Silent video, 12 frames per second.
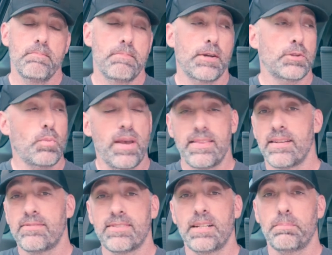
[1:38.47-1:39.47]
But the way that
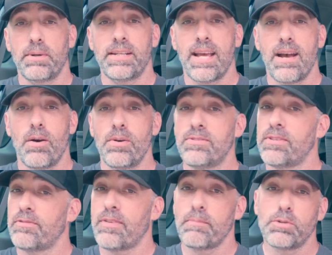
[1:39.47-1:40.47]
it's set up right now is
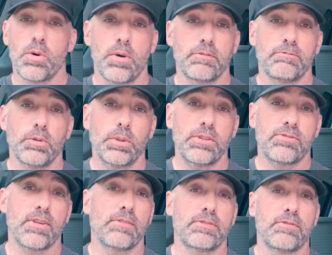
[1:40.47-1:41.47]
if I'm going fully
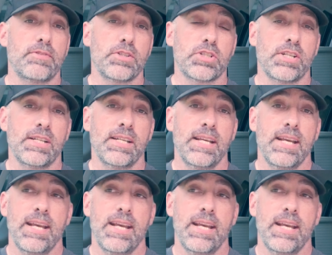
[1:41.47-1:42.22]
self-sufficient